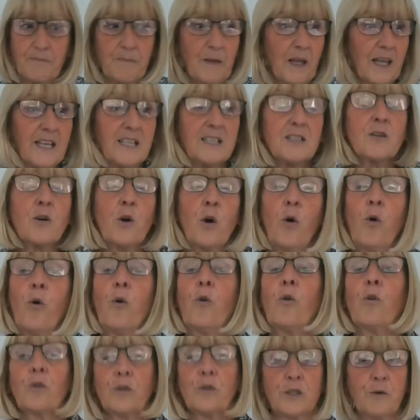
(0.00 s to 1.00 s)
is
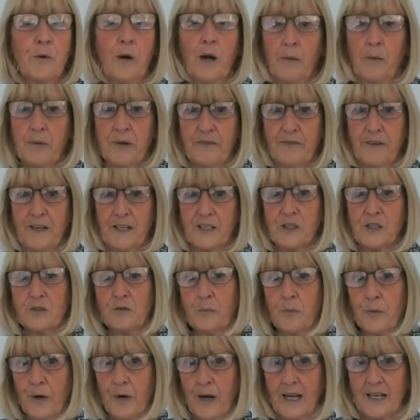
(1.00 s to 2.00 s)
core to our professional
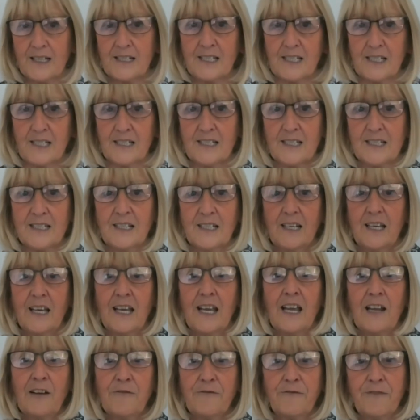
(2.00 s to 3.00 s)
practice
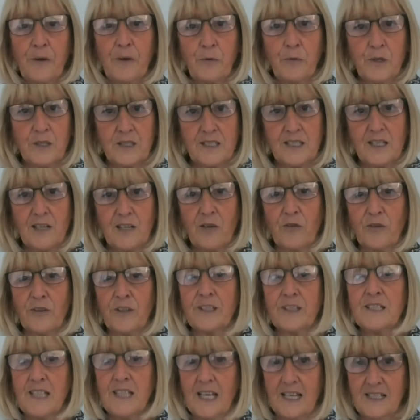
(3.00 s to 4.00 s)
in focusing on the
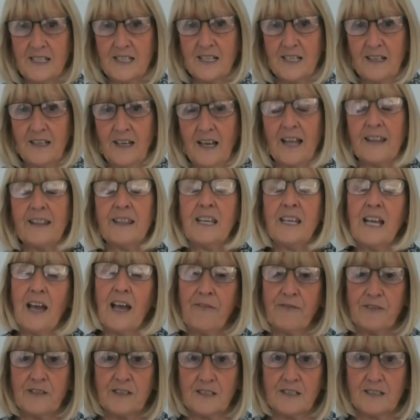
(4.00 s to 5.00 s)
data and the
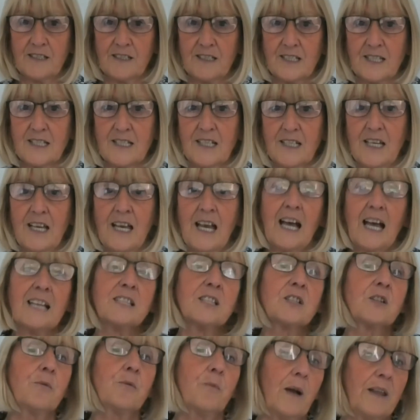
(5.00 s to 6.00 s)
evidence as
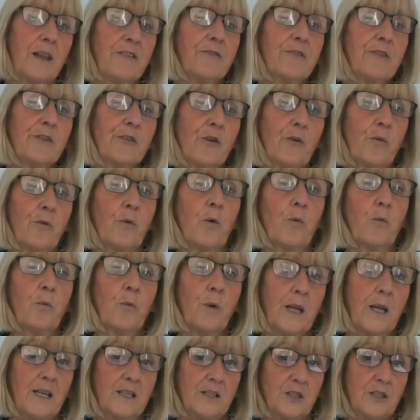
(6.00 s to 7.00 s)
to whether or not what
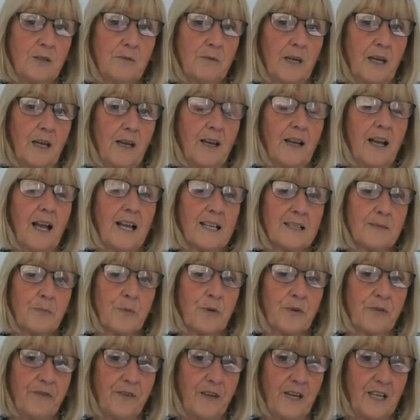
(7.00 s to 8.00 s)
we are doing as
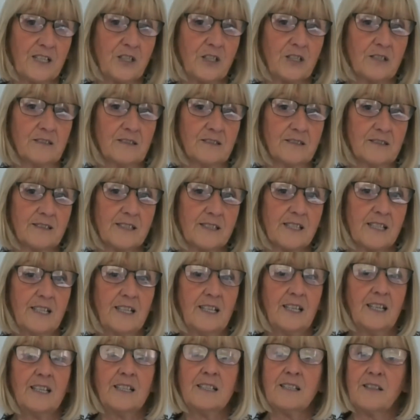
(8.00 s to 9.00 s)
professionals
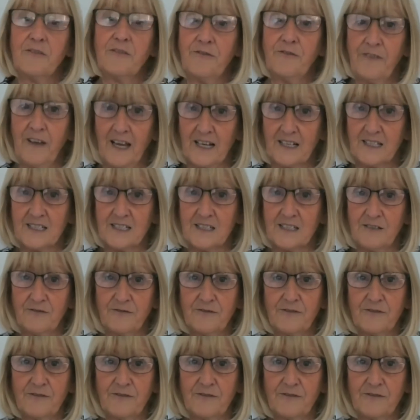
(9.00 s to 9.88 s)
is effective,